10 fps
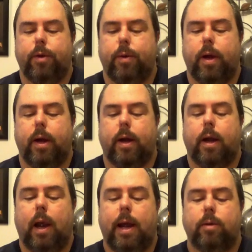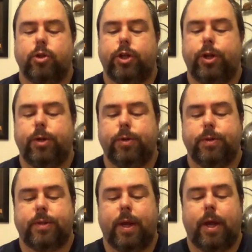to do Clow
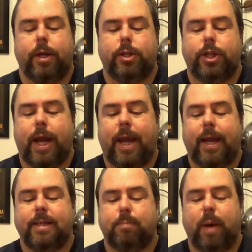Genghis